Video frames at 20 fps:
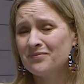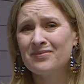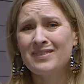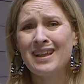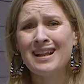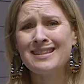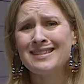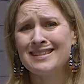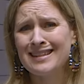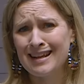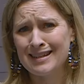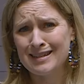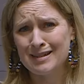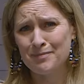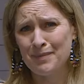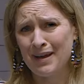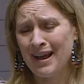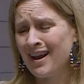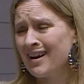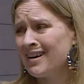then sanded
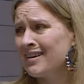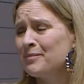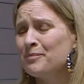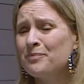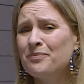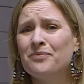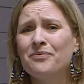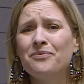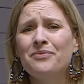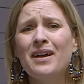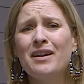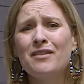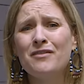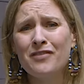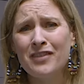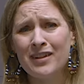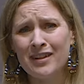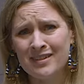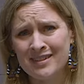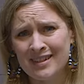back, then
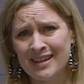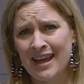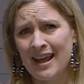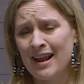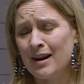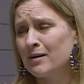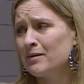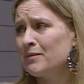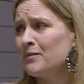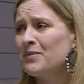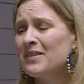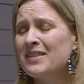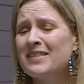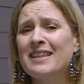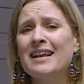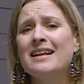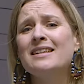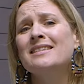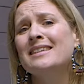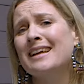filled again,
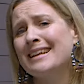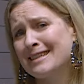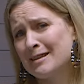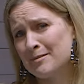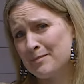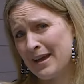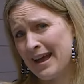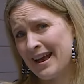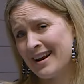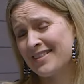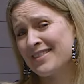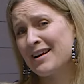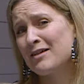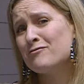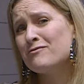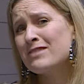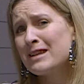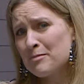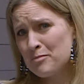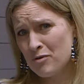then sanded back, then
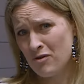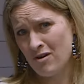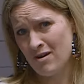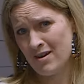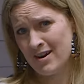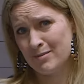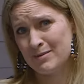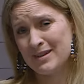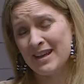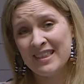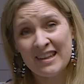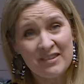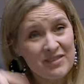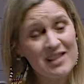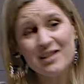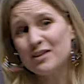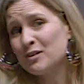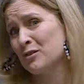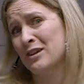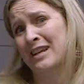re-primed, and they've
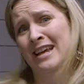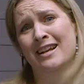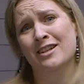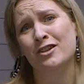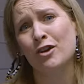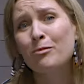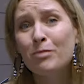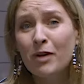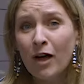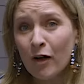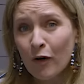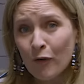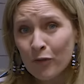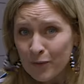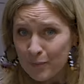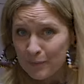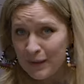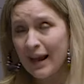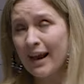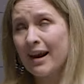still got to get a top coat on
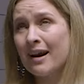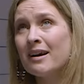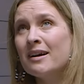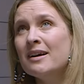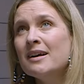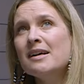them yet.